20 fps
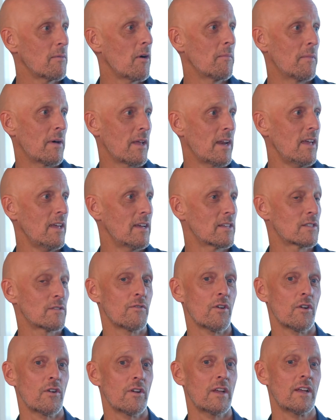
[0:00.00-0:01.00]
about money, it's
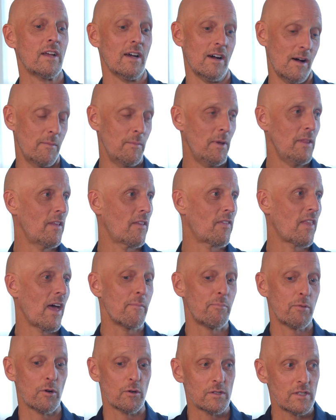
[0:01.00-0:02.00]
very common
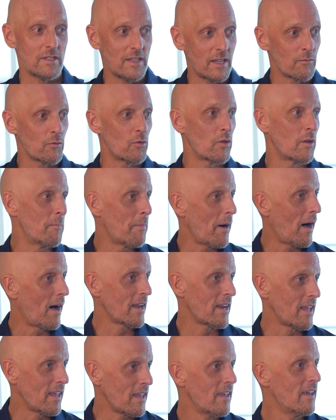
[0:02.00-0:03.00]
that person then will
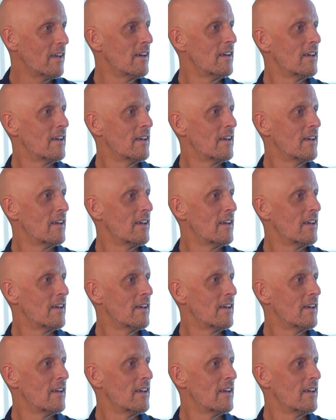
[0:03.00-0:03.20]
embody